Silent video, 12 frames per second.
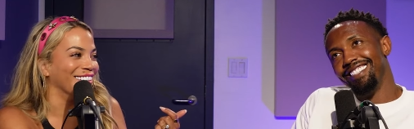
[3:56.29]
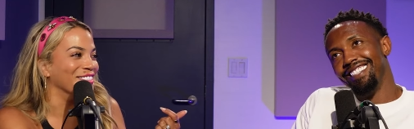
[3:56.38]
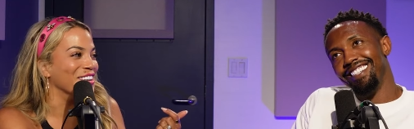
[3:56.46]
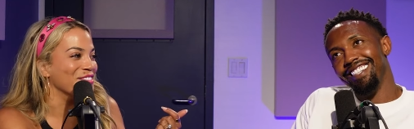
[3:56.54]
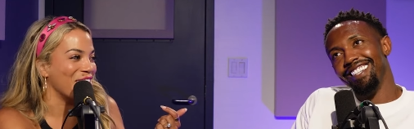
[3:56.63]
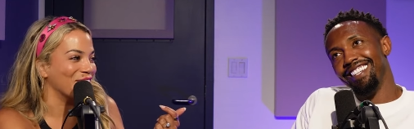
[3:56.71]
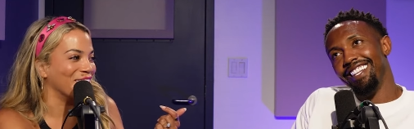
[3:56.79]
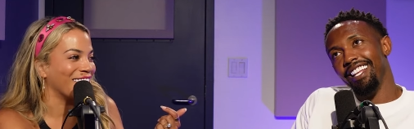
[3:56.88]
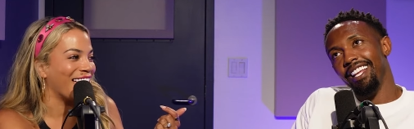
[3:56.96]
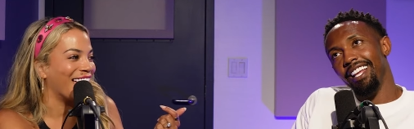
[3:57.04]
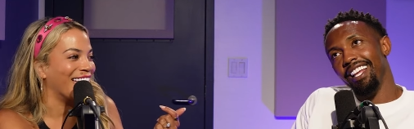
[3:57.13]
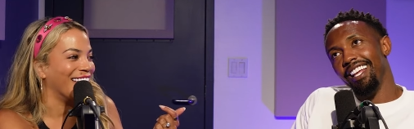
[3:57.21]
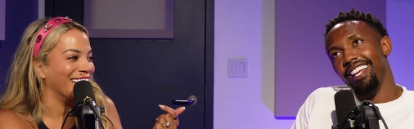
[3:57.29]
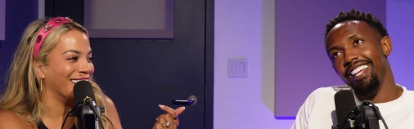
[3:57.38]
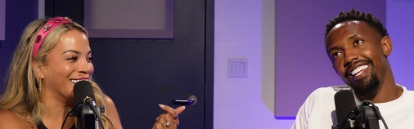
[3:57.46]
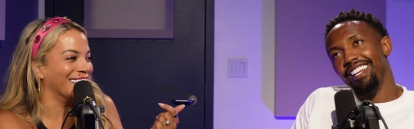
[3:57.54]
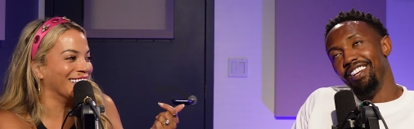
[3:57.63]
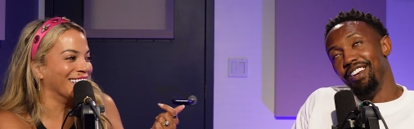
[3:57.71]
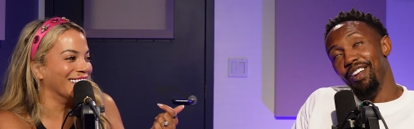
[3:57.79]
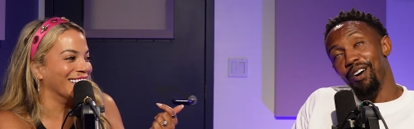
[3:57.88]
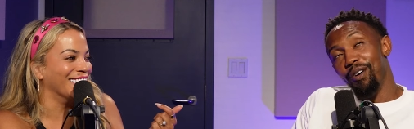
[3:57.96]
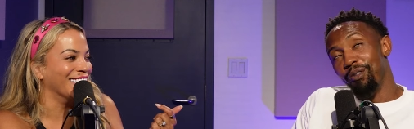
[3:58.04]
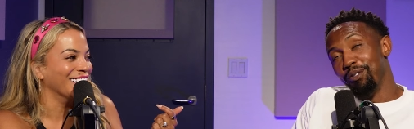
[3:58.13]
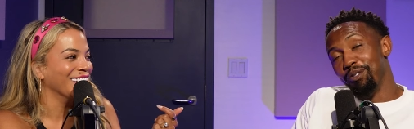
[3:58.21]
Speaker 1: you remember that?
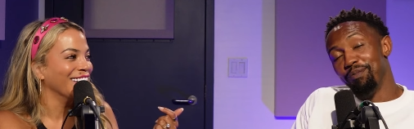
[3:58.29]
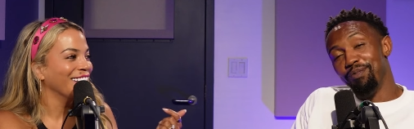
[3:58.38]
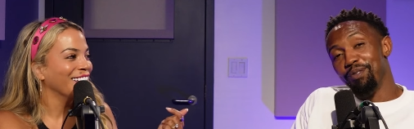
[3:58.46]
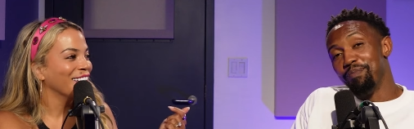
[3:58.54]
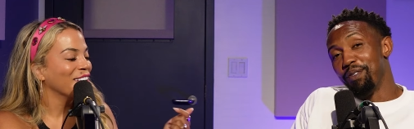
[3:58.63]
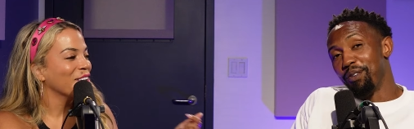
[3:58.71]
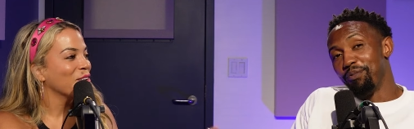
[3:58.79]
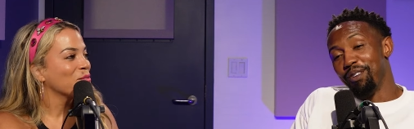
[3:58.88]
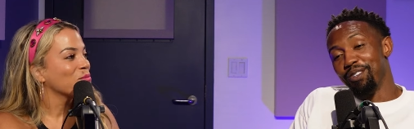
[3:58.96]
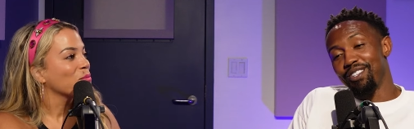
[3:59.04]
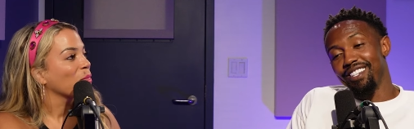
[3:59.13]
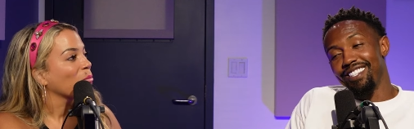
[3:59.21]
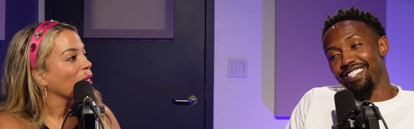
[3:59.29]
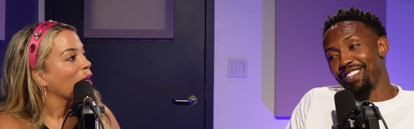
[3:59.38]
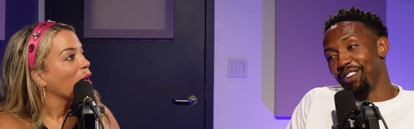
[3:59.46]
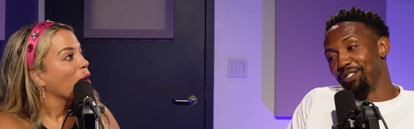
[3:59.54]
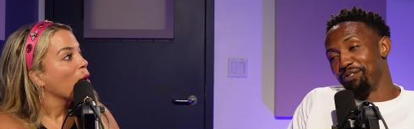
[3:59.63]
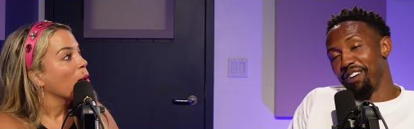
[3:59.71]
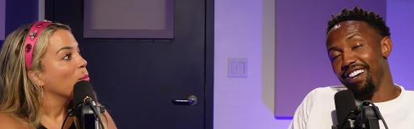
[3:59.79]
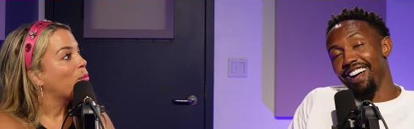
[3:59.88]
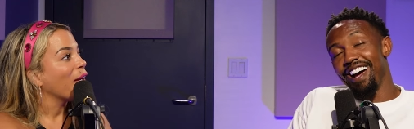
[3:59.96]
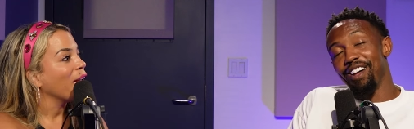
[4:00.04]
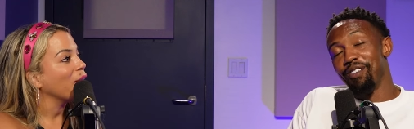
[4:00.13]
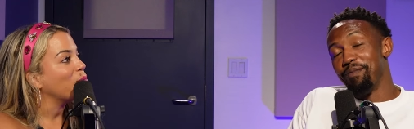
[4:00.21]
Speaker 2: No, you you be a real sister soldier right now.
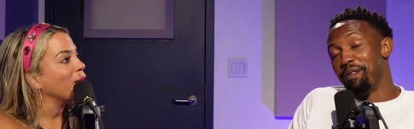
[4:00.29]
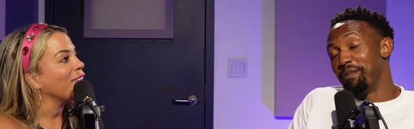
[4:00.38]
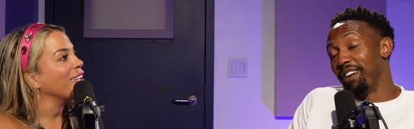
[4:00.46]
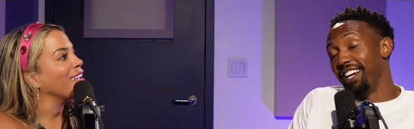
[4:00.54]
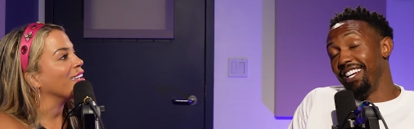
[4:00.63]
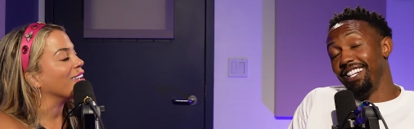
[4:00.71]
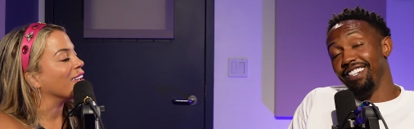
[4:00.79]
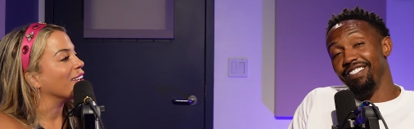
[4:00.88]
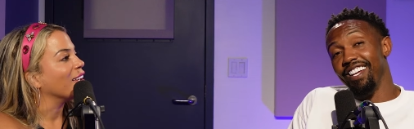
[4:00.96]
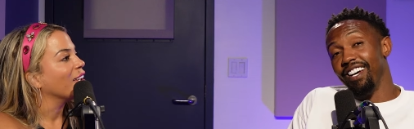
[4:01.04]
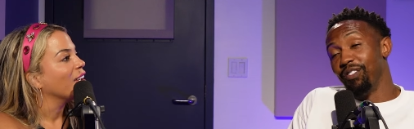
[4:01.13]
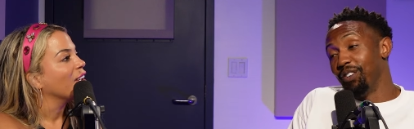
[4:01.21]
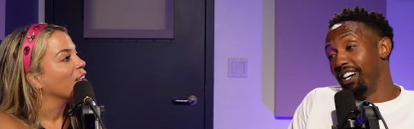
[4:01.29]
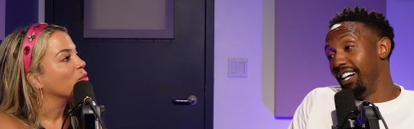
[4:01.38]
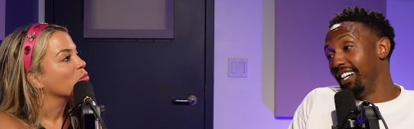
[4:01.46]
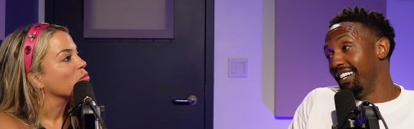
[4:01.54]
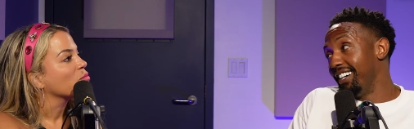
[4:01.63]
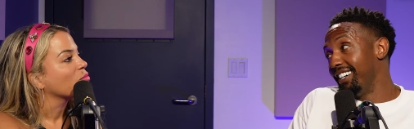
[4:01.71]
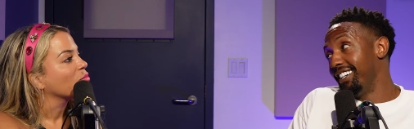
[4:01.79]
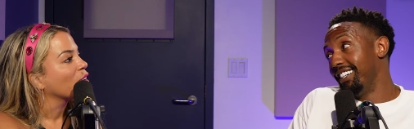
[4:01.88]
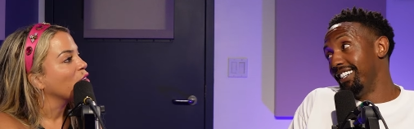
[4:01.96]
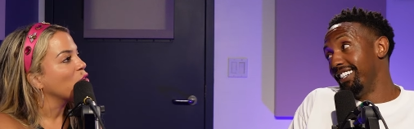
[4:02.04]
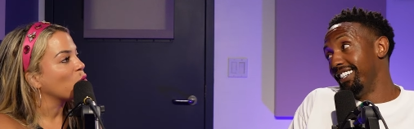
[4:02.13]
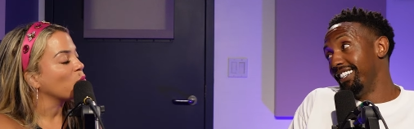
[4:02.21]
Baby! I don't remember any of that. What?
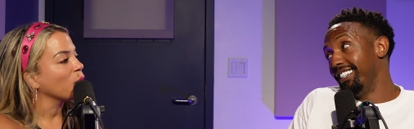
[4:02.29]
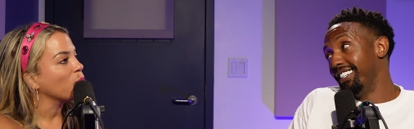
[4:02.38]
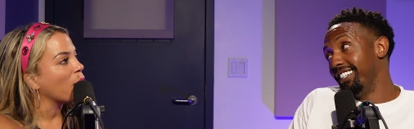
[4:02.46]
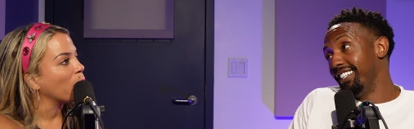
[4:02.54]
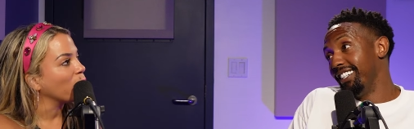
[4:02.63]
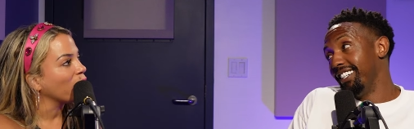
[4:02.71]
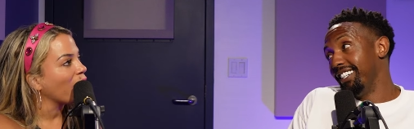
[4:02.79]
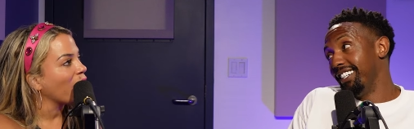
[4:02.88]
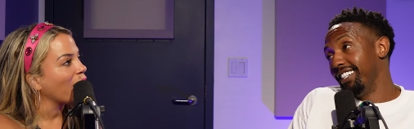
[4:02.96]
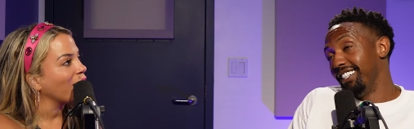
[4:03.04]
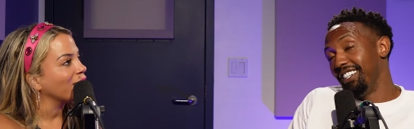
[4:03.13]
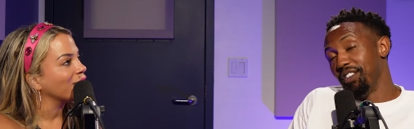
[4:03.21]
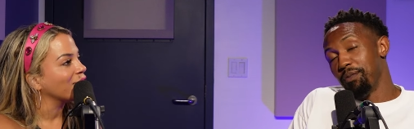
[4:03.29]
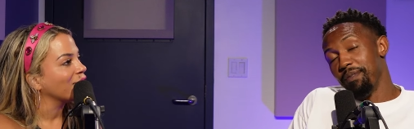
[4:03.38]
Speaker 1: You don't remember that?
Speaker 2: No,